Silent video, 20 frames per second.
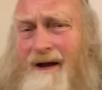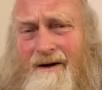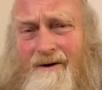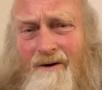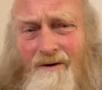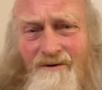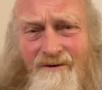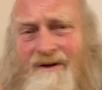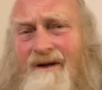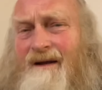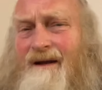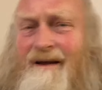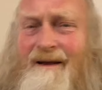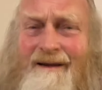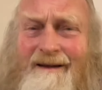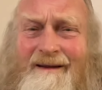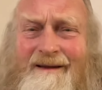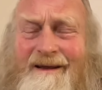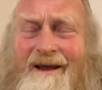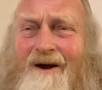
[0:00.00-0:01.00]
not
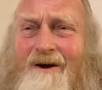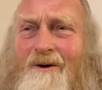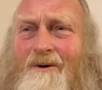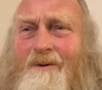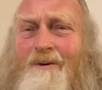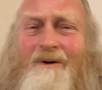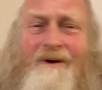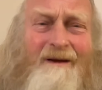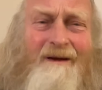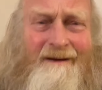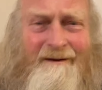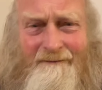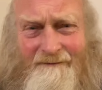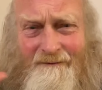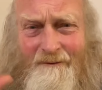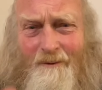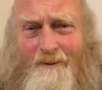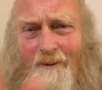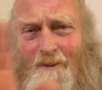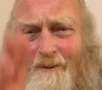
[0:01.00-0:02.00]
go
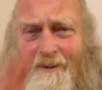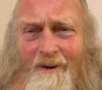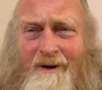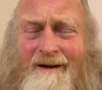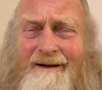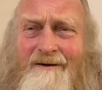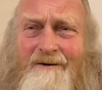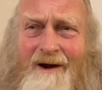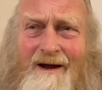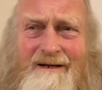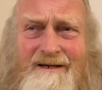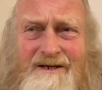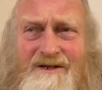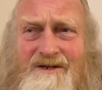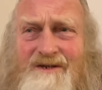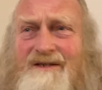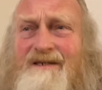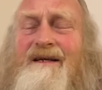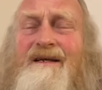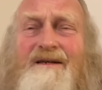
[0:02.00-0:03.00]
for Christ's
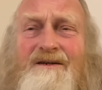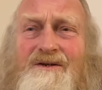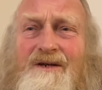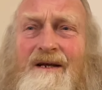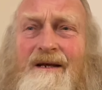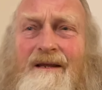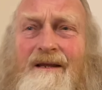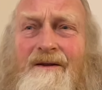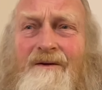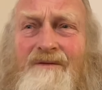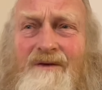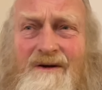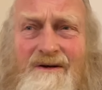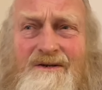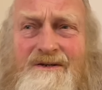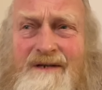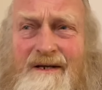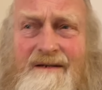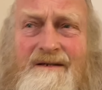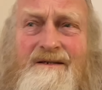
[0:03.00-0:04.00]
teaching in the
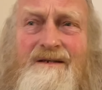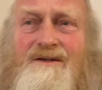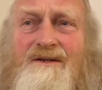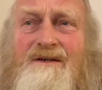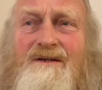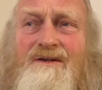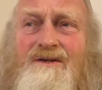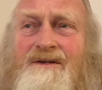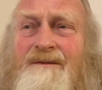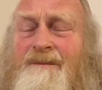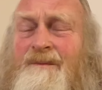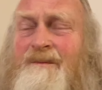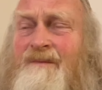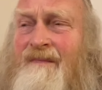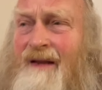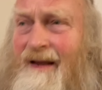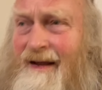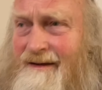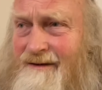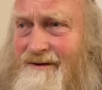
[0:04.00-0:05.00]
first instance
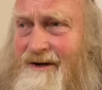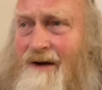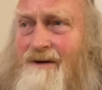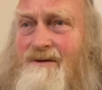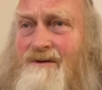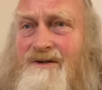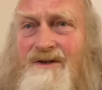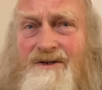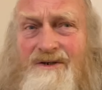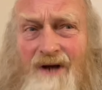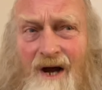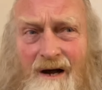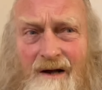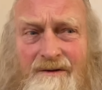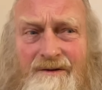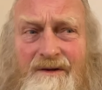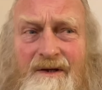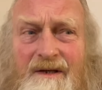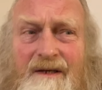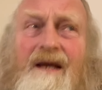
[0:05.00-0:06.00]
and don't
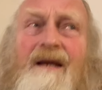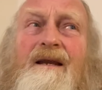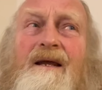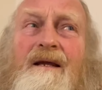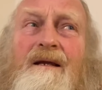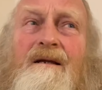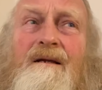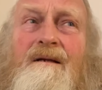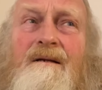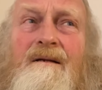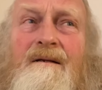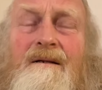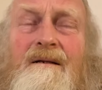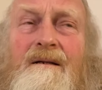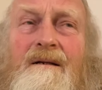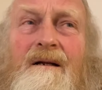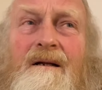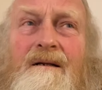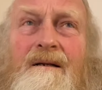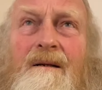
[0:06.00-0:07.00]
start the killing?
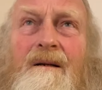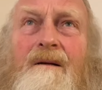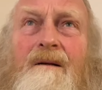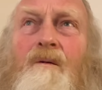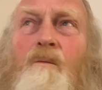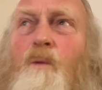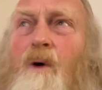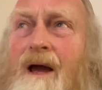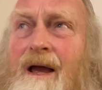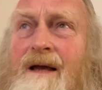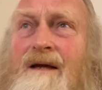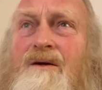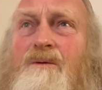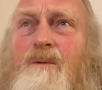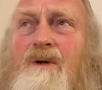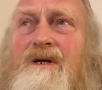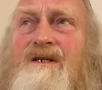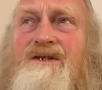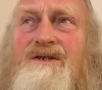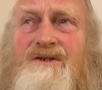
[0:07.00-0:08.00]
Where do
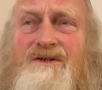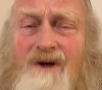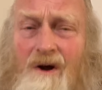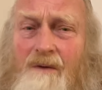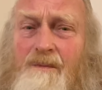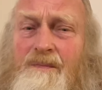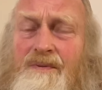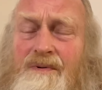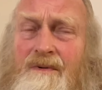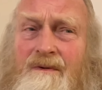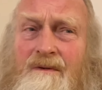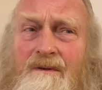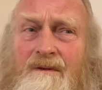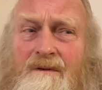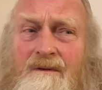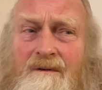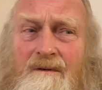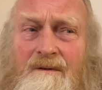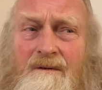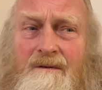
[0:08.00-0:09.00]
we stop?
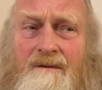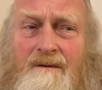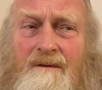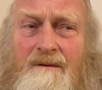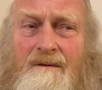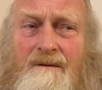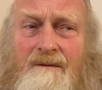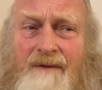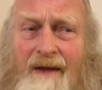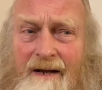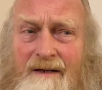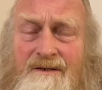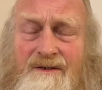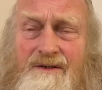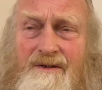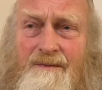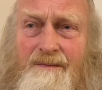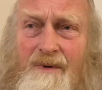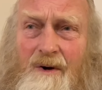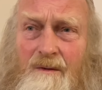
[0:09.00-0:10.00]
That's
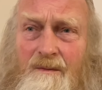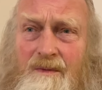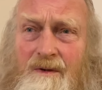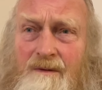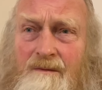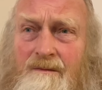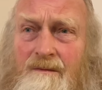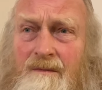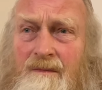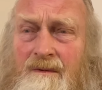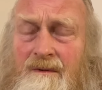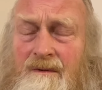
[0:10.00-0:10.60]
the problem.